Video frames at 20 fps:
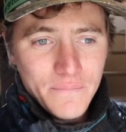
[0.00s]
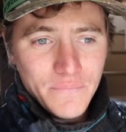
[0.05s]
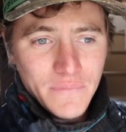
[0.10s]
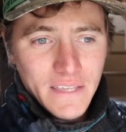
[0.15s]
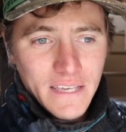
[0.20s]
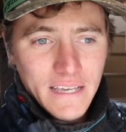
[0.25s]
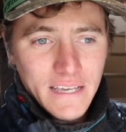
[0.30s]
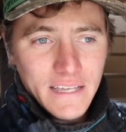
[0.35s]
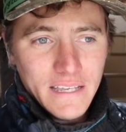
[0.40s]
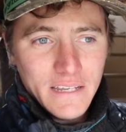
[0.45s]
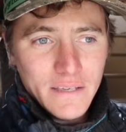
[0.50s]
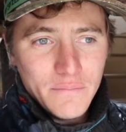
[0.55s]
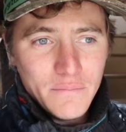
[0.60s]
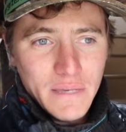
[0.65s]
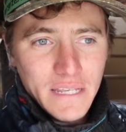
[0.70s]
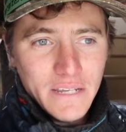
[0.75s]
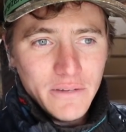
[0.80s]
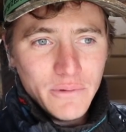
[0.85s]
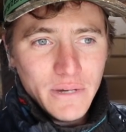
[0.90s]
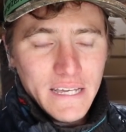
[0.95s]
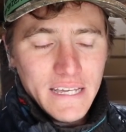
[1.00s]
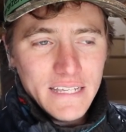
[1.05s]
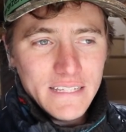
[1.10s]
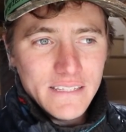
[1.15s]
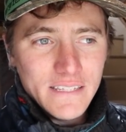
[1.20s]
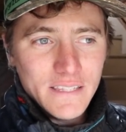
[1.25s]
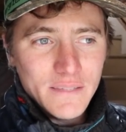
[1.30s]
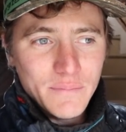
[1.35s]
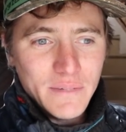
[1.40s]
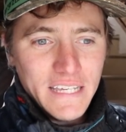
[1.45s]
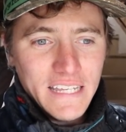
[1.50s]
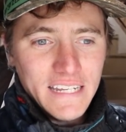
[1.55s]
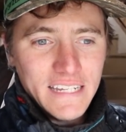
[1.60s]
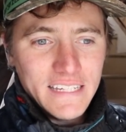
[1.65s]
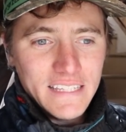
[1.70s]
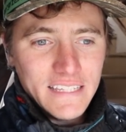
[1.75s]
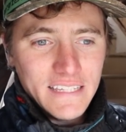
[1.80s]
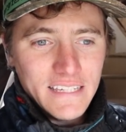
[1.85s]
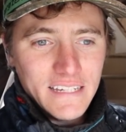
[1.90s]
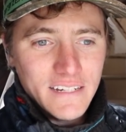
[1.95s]
in many ways. At the beginning
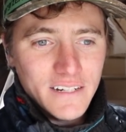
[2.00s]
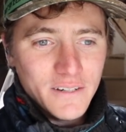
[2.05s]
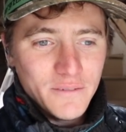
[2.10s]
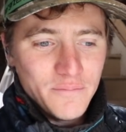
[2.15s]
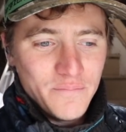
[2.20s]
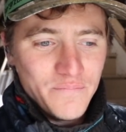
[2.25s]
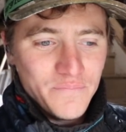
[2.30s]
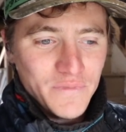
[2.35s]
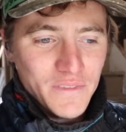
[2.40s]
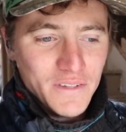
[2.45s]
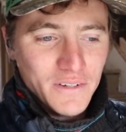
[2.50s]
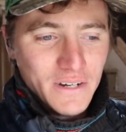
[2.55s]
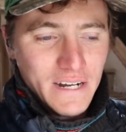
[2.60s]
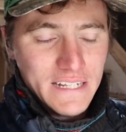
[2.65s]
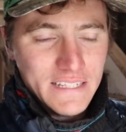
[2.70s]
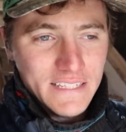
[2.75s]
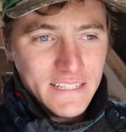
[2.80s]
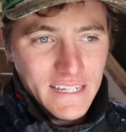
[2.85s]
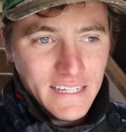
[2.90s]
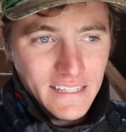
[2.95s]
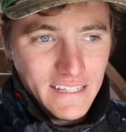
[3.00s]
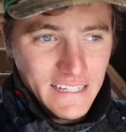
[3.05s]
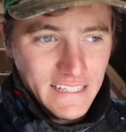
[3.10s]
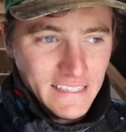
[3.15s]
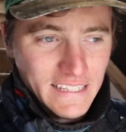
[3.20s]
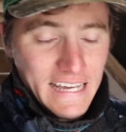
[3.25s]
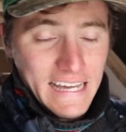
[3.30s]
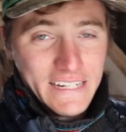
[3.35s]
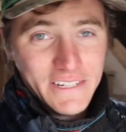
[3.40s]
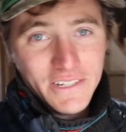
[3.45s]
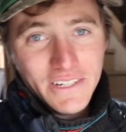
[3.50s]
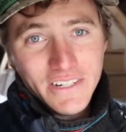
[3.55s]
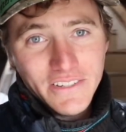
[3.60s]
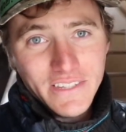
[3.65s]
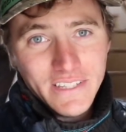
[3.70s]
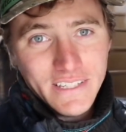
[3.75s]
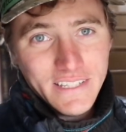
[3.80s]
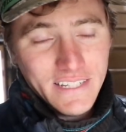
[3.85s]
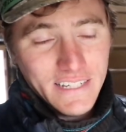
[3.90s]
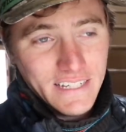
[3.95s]
of the year, or I'd say like last year
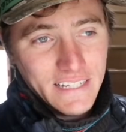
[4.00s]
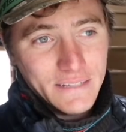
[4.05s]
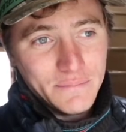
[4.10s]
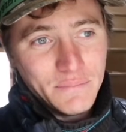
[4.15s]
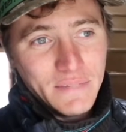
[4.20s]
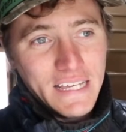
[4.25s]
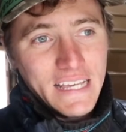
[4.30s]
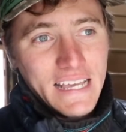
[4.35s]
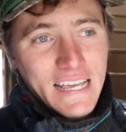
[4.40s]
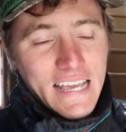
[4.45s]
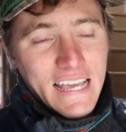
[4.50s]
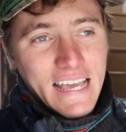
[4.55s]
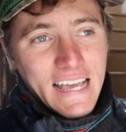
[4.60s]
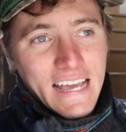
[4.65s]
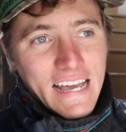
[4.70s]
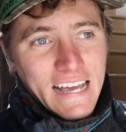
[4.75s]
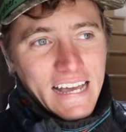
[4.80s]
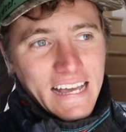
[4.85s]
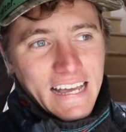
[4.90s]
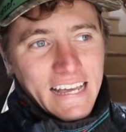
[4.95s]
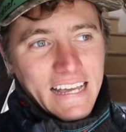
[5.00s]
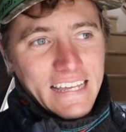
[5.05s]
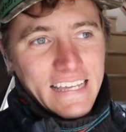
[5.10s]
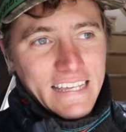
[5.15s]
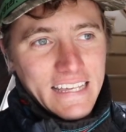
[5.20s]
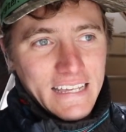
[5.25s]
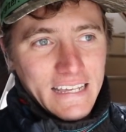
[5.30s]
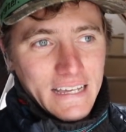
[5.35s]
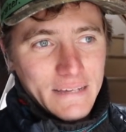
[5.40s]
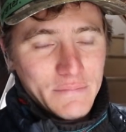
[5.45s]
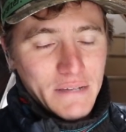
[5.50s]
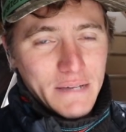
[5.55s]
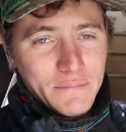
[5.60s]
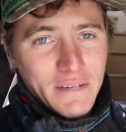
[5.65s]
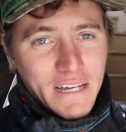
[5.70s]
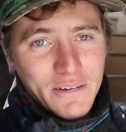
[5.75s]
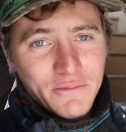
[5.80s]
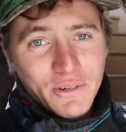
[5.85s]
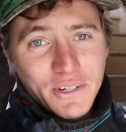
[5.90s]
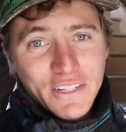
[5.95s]
this time, I'm
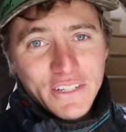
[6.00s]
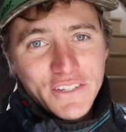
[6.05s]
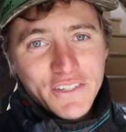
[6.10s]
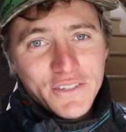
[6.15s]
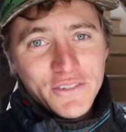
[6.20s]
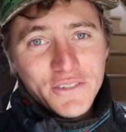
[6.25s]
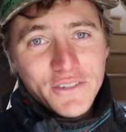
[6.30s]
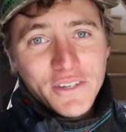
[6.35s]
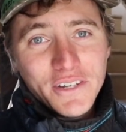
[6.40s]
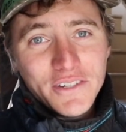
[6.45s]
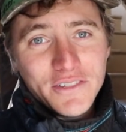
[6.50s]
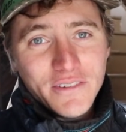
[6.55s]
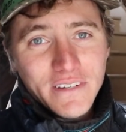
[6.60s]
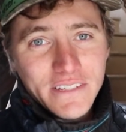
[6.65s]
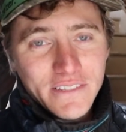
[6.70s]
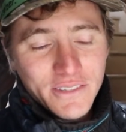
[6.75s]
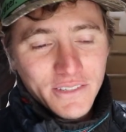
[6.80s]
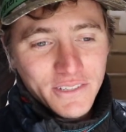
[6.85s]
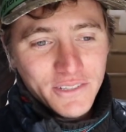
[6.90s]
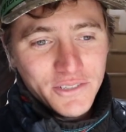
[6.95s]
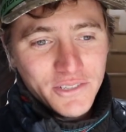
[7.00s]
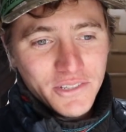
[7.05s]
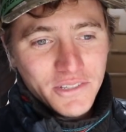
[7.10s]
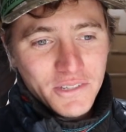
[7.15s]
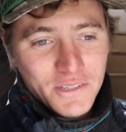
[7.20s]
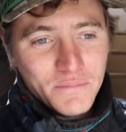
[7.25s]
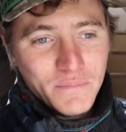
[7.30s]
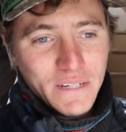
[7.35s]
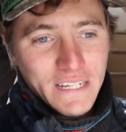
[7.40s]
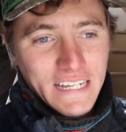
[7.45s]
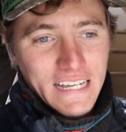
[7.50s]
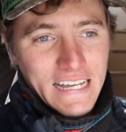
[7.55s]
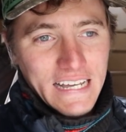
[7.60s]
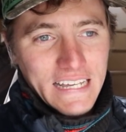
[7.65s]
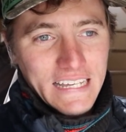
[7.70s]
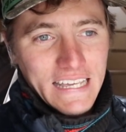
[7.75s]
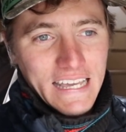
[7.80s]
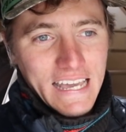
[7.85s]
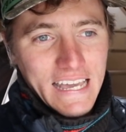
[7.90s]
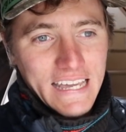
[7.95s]
not one to do New Year's resolutions, but
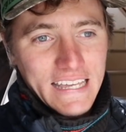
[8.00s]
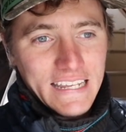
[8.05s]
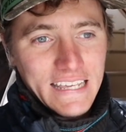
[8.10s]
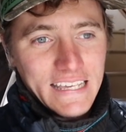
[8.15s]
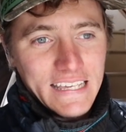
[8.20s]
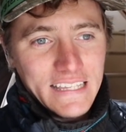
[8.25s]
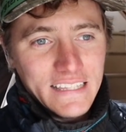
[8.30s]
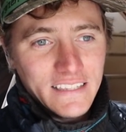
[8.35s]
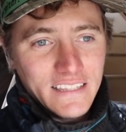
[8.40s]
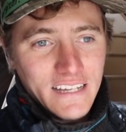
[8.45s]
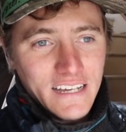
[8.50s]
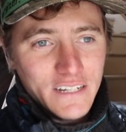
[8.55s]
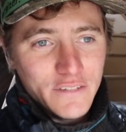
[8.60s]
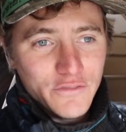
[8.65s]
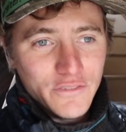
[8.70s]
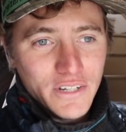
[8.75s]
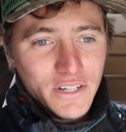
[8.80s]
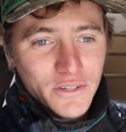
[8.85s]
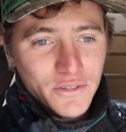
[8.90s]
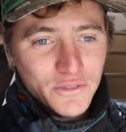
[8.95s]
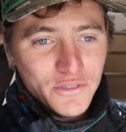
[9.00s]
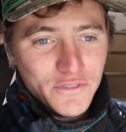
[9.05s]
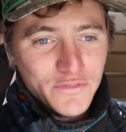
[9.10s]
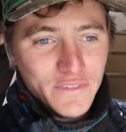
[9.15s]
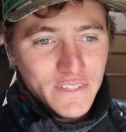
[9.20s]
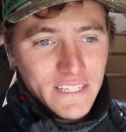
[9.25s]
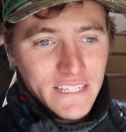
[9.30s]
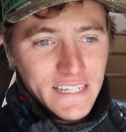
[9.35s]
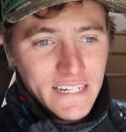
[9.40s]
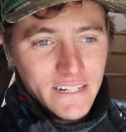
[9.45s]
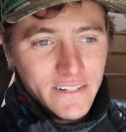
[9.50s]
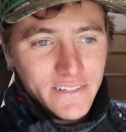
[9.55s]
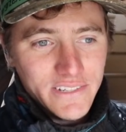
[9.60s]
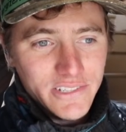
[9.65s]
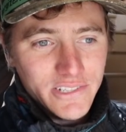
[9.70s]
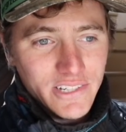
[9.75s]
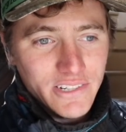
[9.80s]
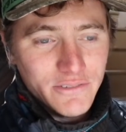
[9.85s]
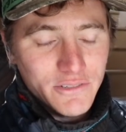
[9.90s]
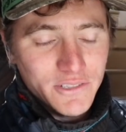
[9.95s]
I had a lot of goals for the year in
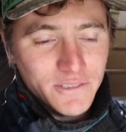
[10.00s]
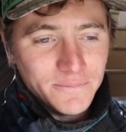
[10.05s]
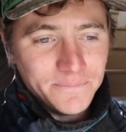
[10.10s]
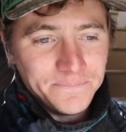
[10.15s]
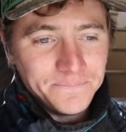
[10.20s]
general,